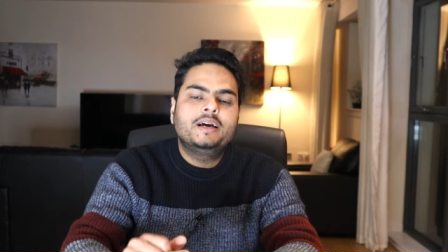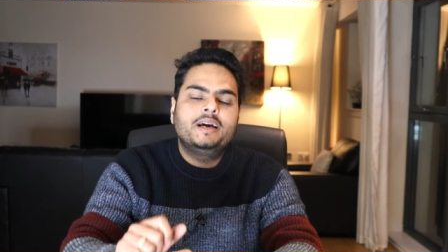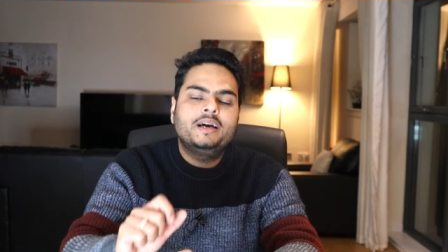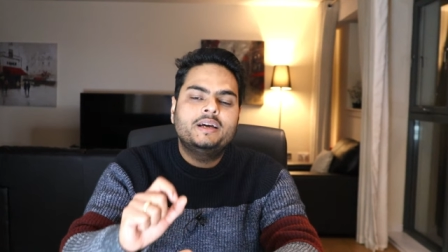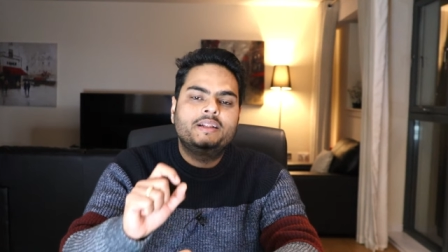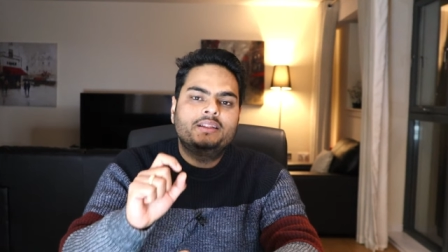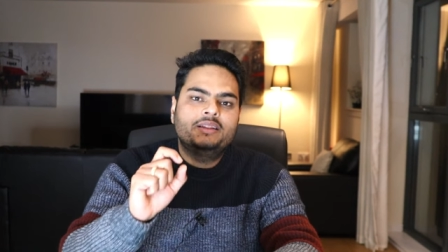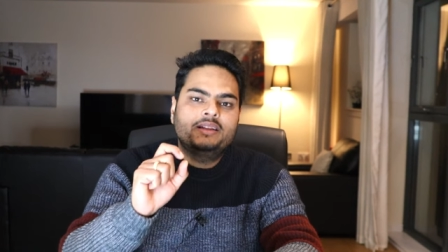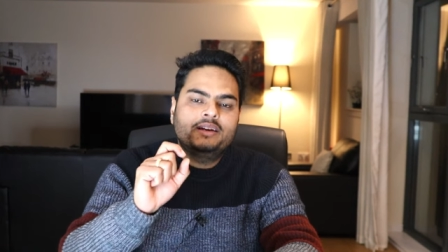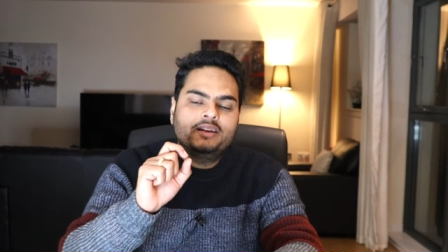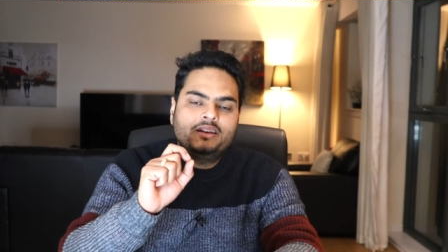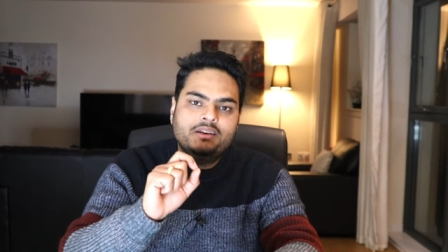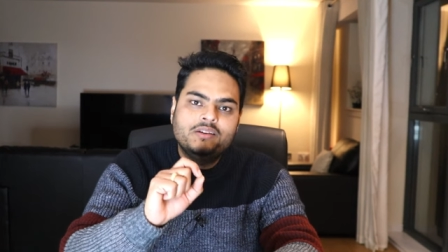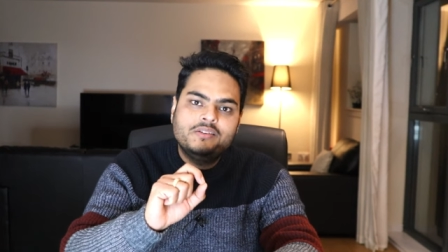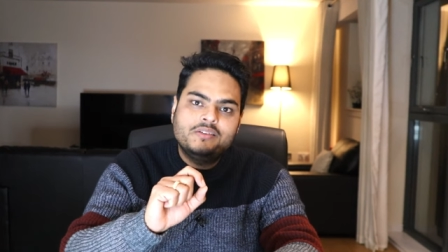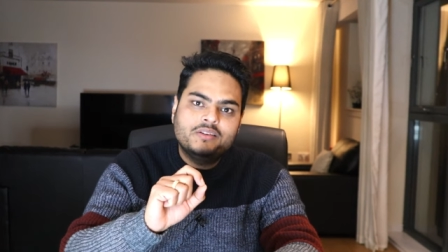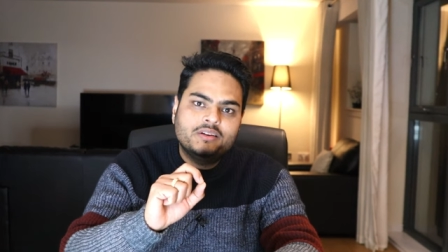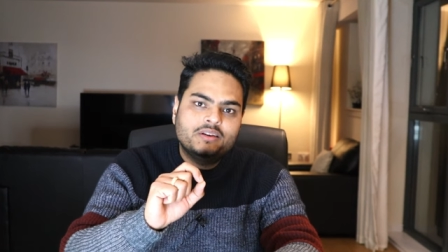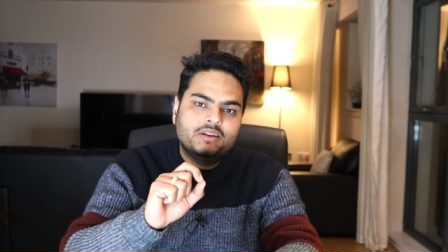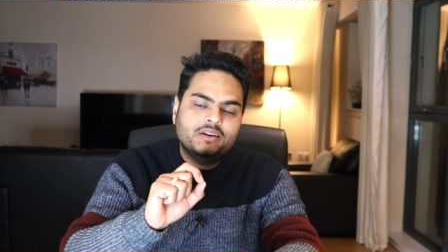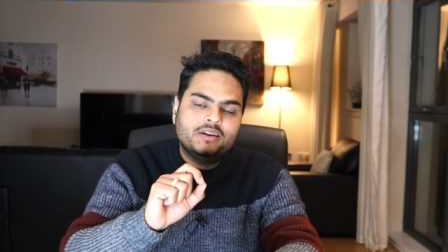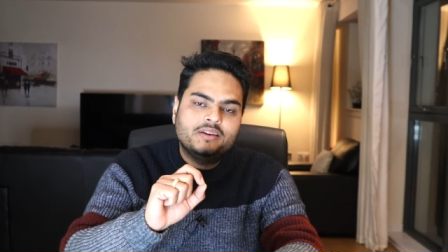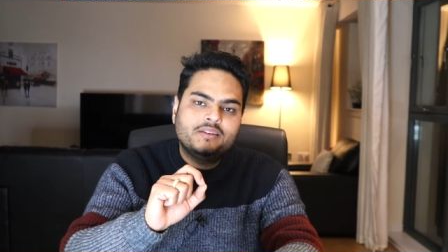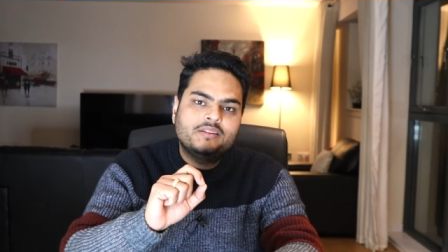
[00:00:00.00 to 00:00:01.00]
and the
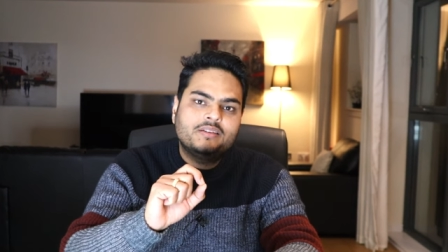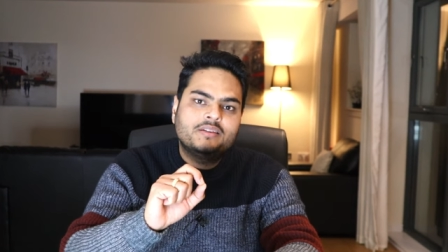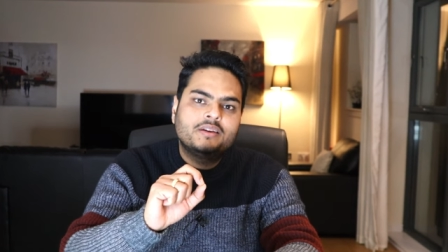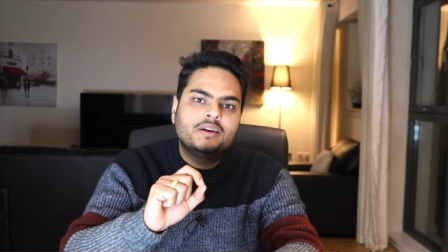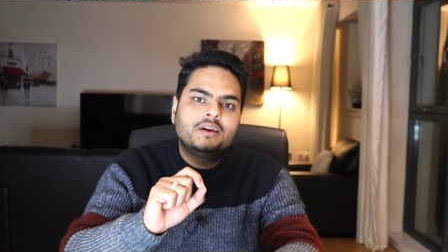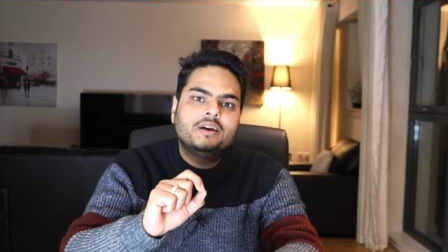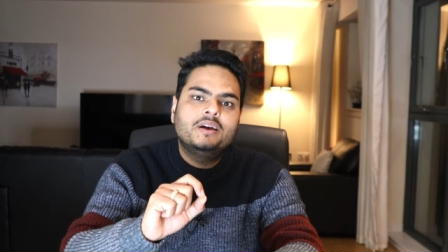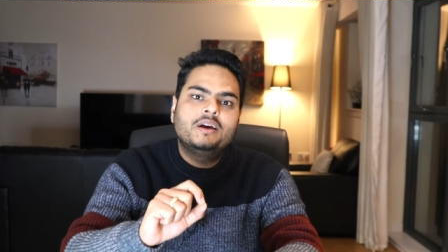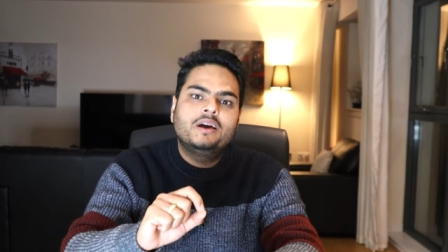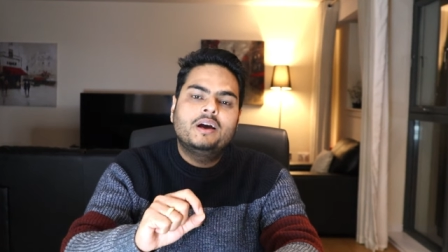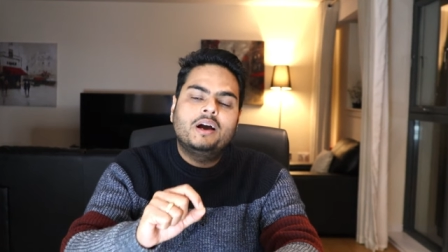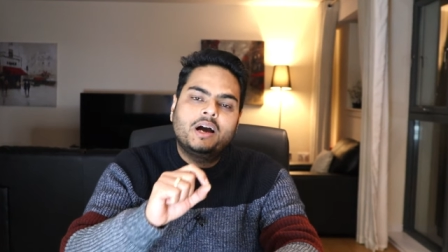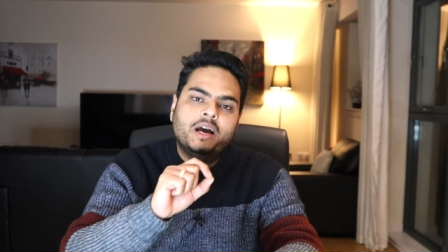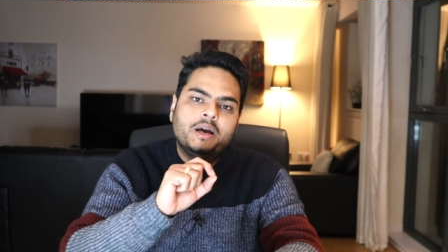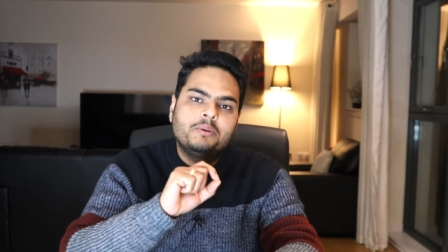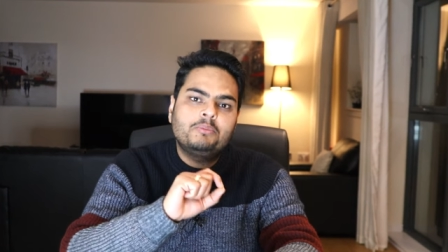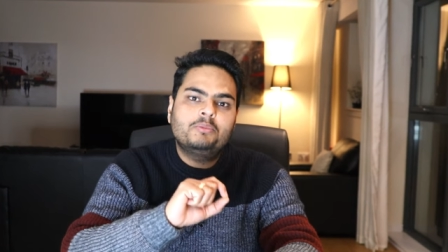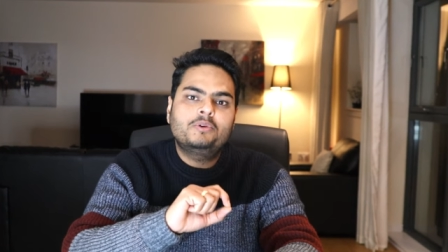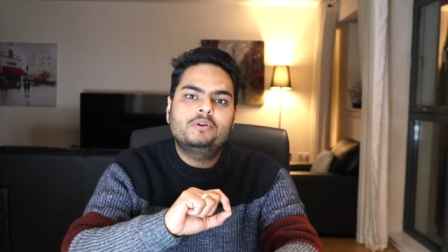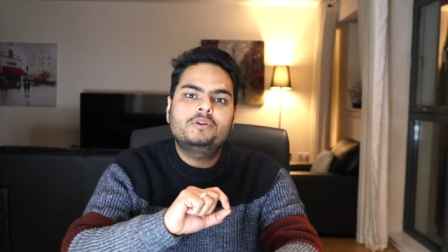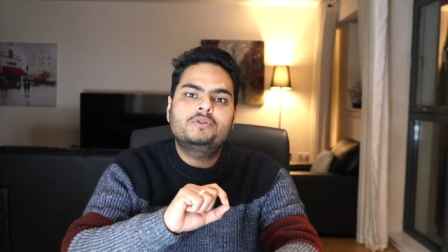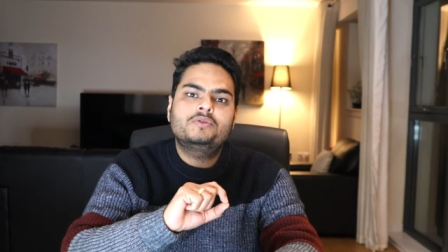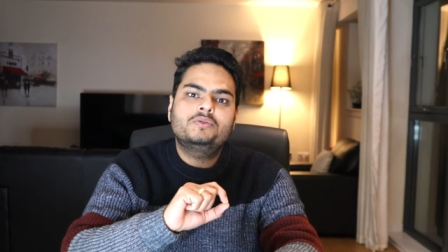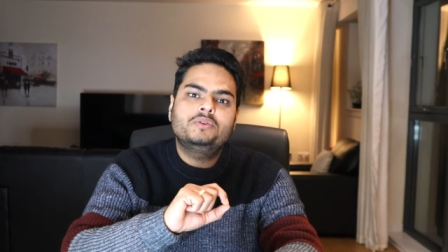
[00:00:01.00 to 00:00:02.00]
reason is I
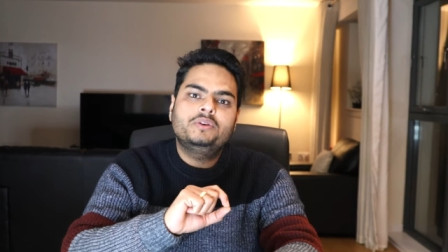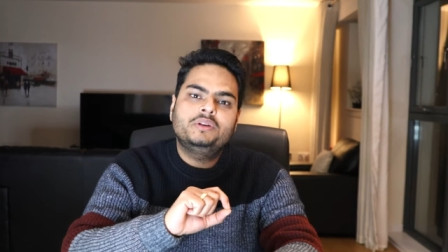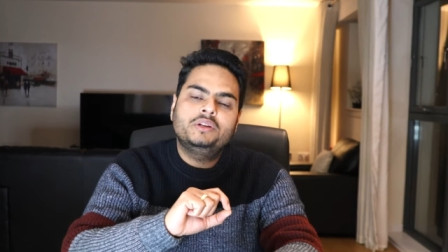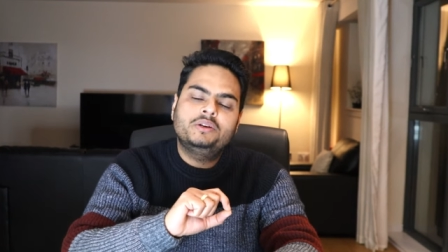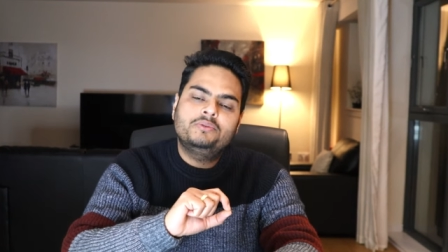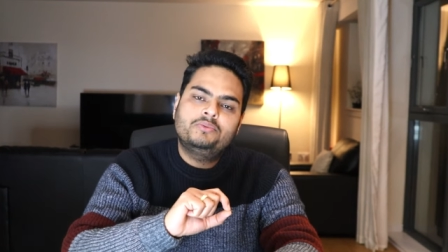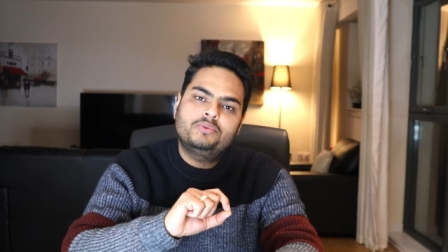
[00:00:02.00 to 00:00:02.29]
am also in